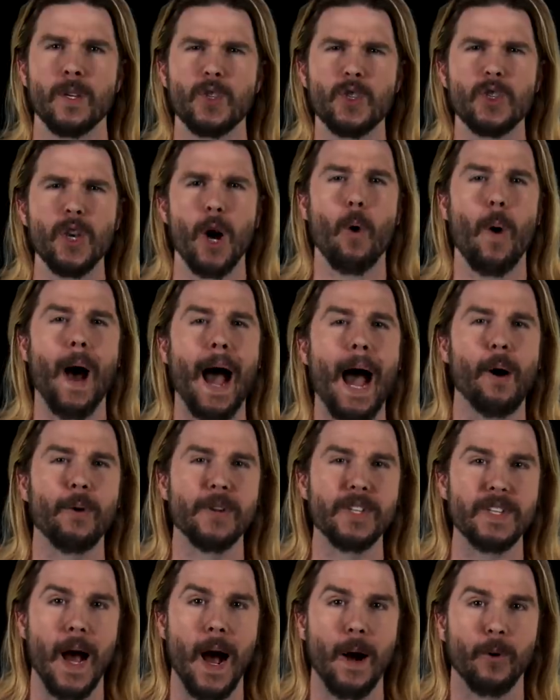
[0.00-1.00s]
So how
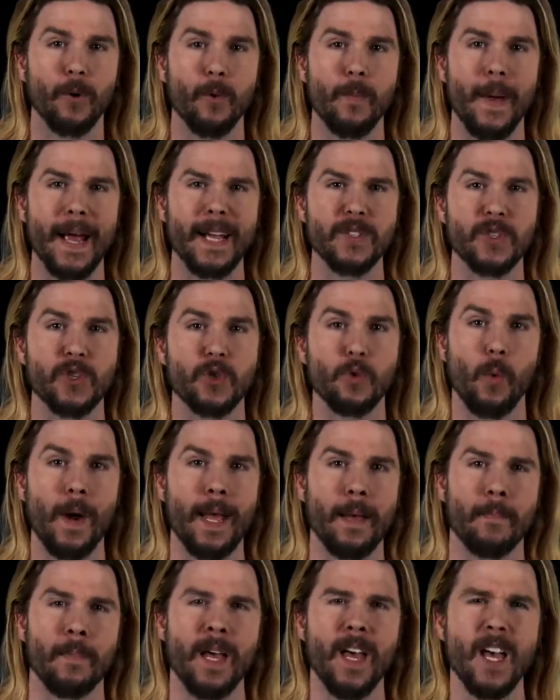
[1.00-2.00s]
does Aquaman
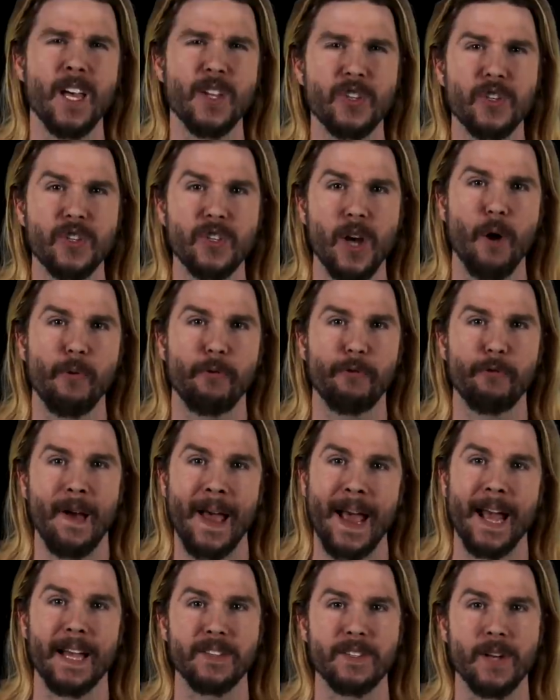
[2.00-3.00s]
swim so
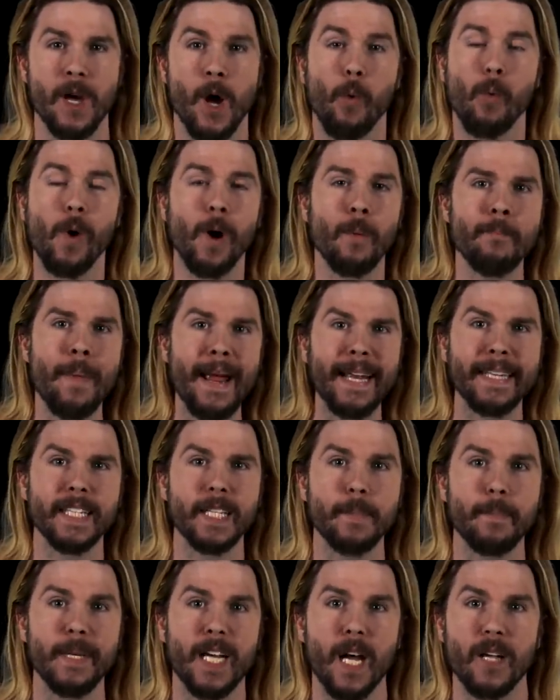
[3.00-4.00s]
fast? Well,
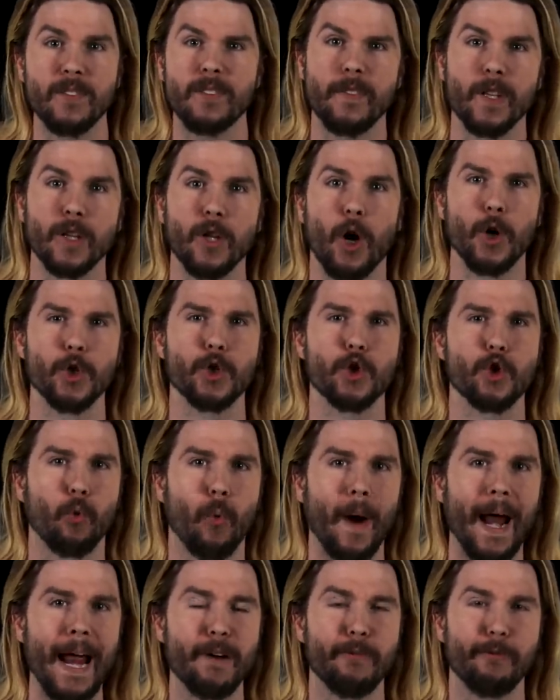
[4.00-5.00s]
mainly because of the large
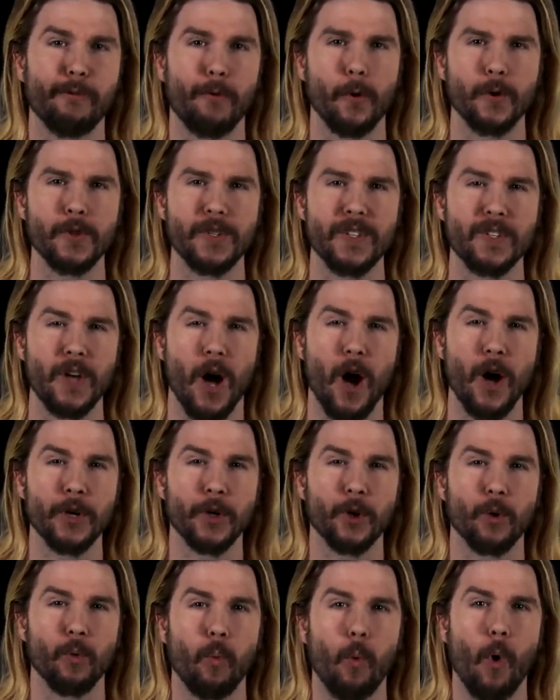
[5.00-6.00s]
drag forces
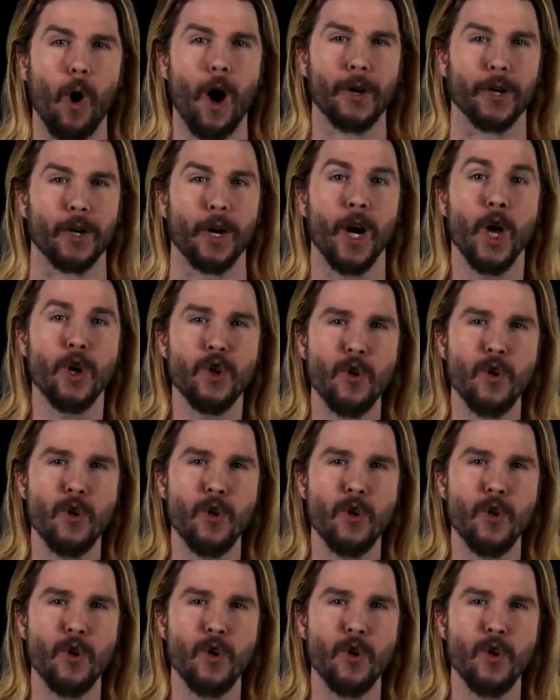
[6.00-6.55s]
underwater.